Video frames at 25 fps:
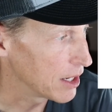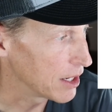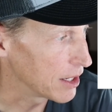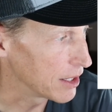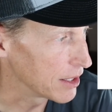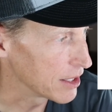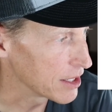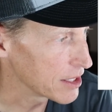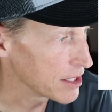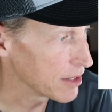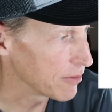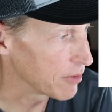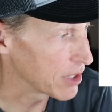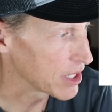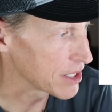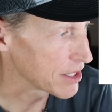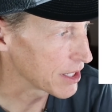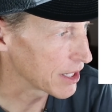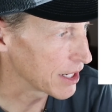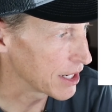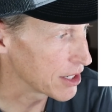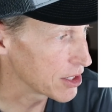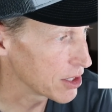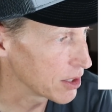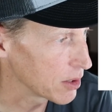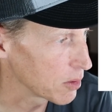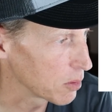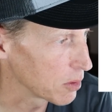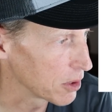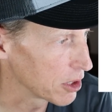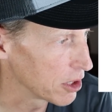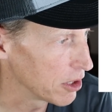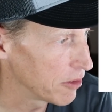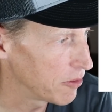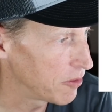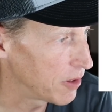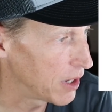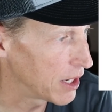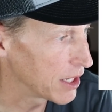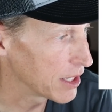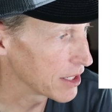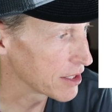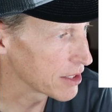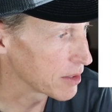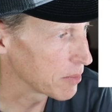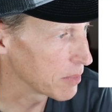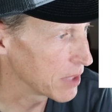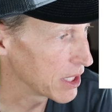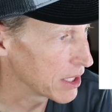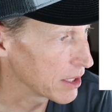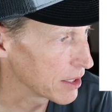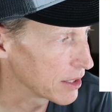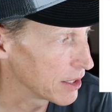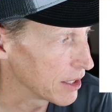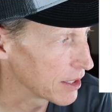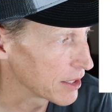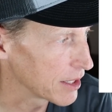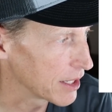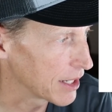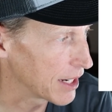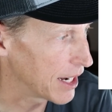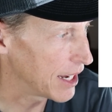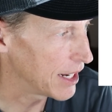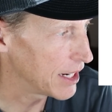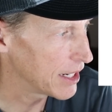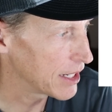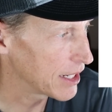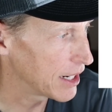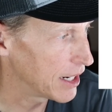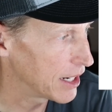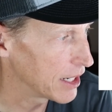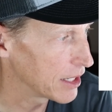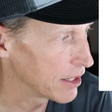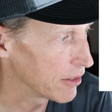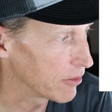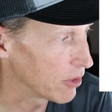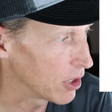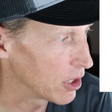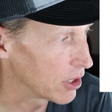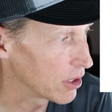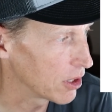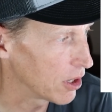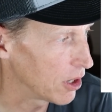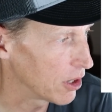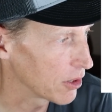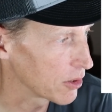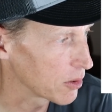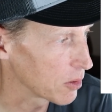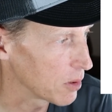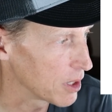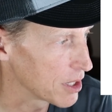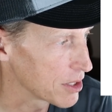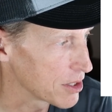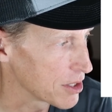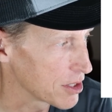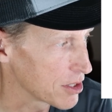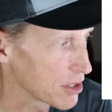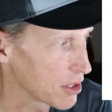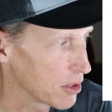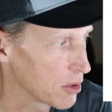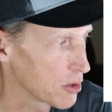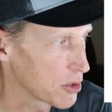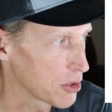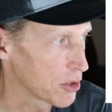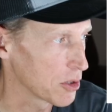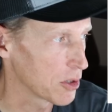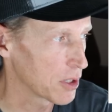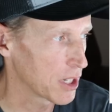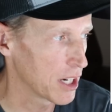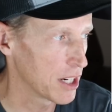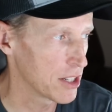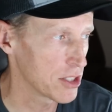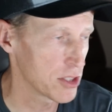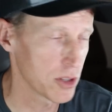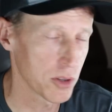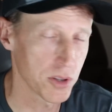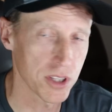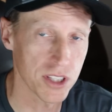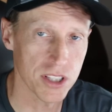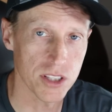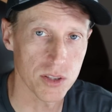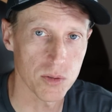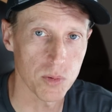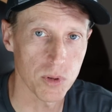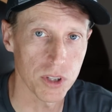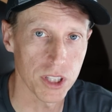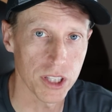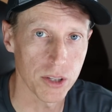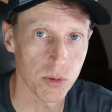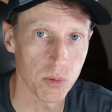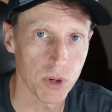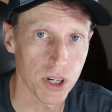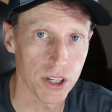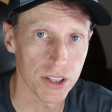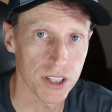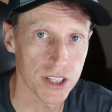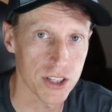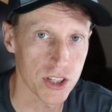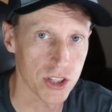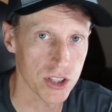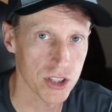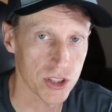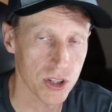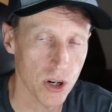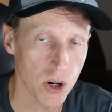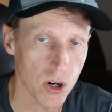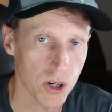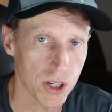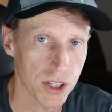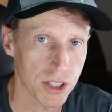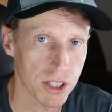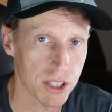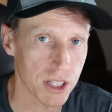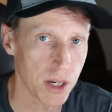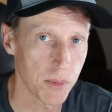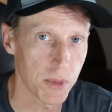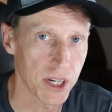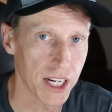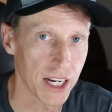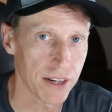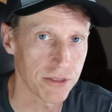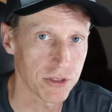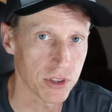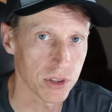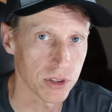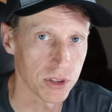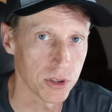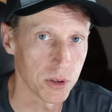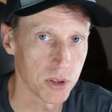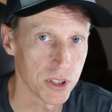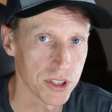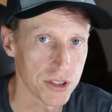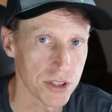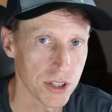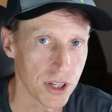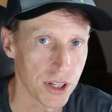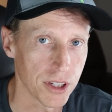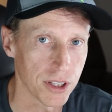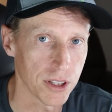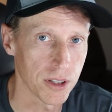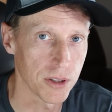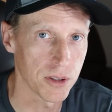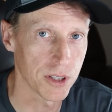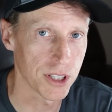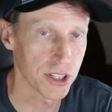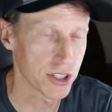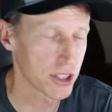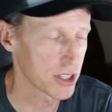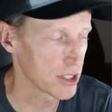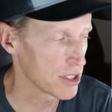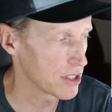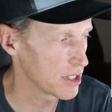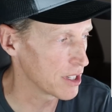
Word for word: In this investigation, there were no findings of me conducting any kind of unauthorized disclosure. Okay, so this is really where they just start coming after Lue Elizondo, and you can